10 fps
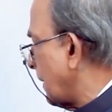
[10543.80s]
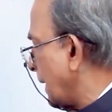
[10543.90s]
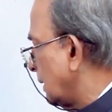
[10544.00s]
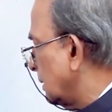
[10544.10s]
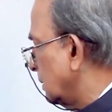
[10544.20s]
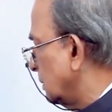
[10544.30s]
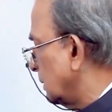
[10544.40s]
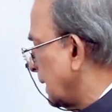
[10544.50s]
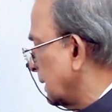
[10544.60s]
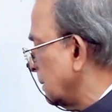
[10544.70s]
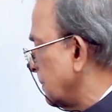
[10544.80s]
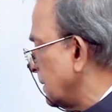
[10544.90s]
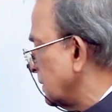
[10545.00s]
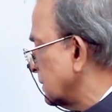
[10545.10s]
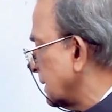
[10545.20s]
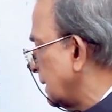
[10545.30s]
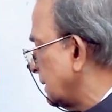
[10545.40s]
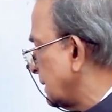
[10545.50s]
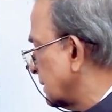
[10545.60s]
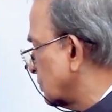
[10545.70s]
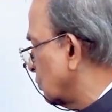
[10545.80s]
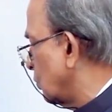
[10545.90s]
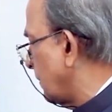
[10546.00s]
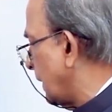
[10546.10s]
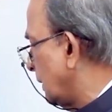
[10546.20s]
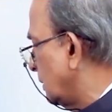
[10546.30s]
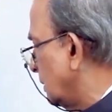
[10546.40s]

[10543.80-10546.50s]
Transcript: back, agreement is that it has to go back